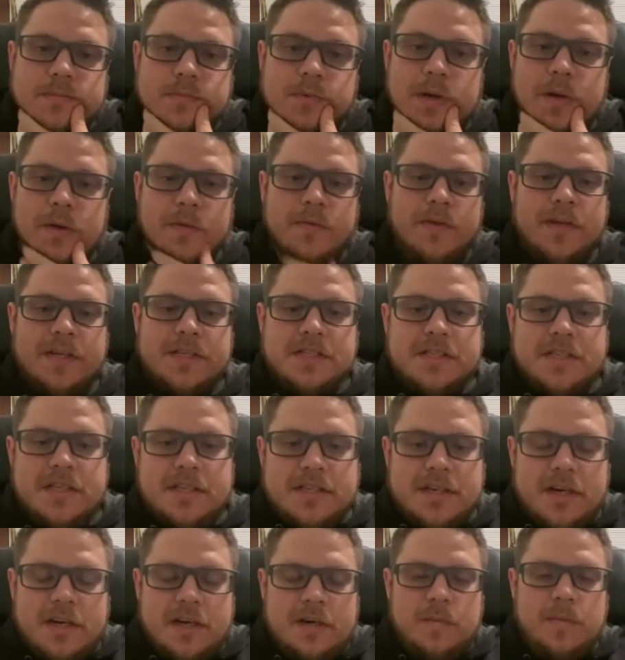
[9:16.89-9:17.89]
We were
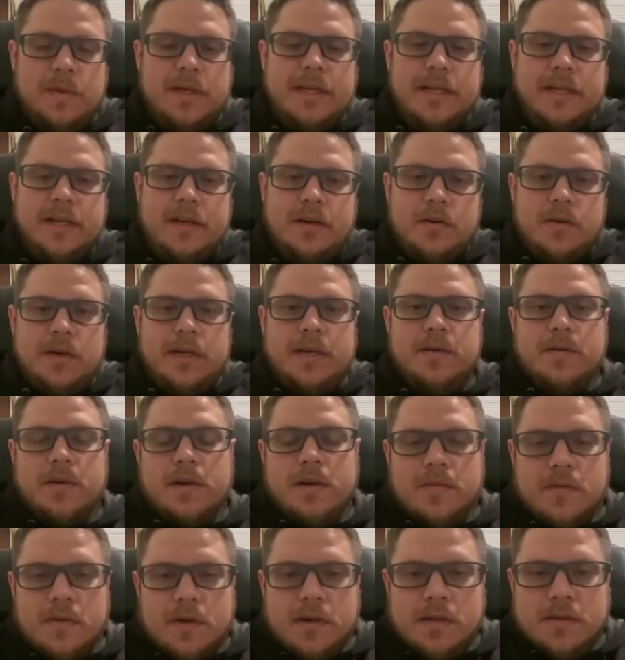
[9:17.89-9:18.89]
fishing a tournament at
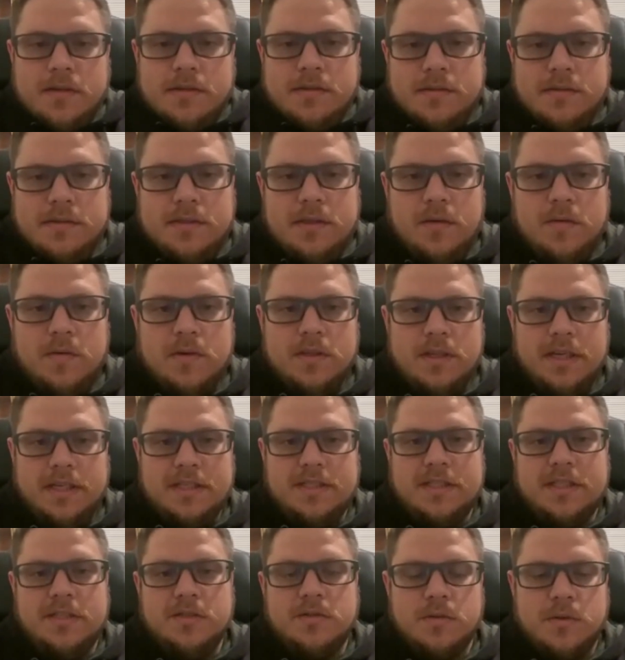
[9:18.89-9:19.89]
Green River. It's over
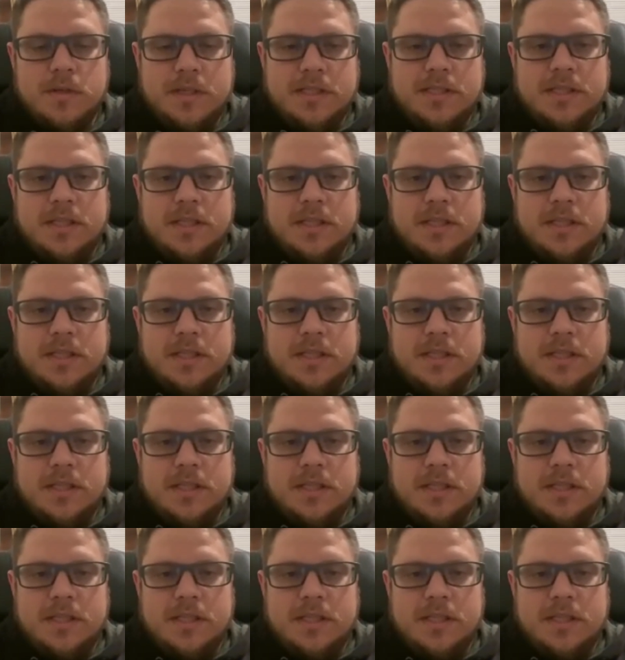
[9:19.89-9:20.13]
in like central